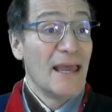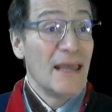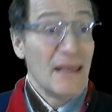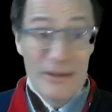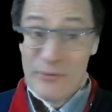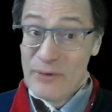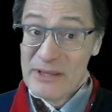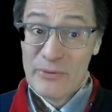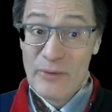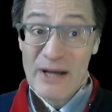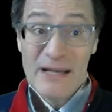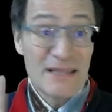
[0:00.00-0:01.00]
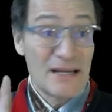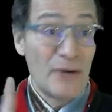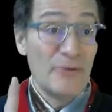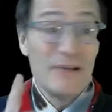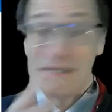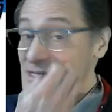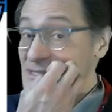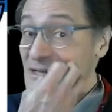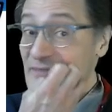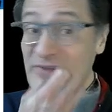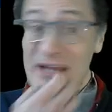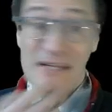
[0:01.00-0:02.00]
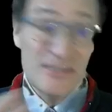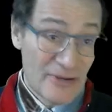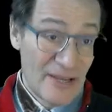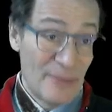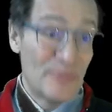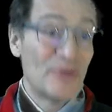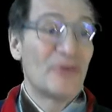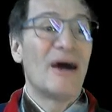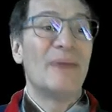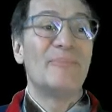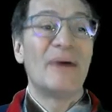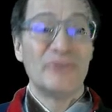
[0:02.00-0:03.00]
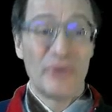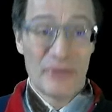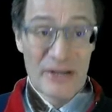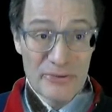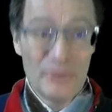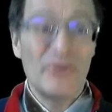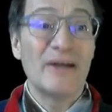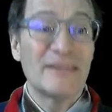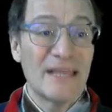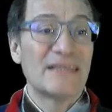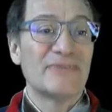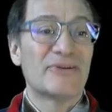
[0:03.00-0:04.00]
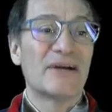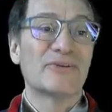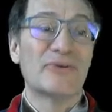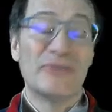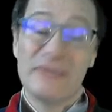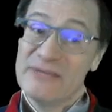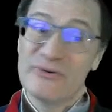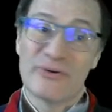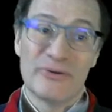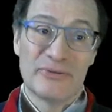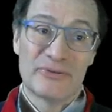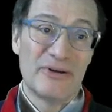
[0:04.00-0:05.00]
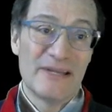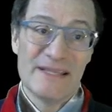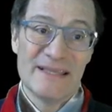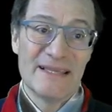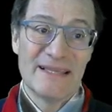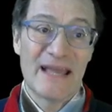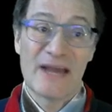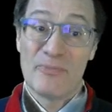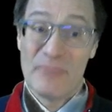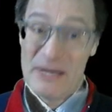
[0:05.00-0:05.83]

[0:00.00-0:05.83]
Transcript: when one hydraulic system fails, okay, you have another two, and then you can continue controlling the aeroplane.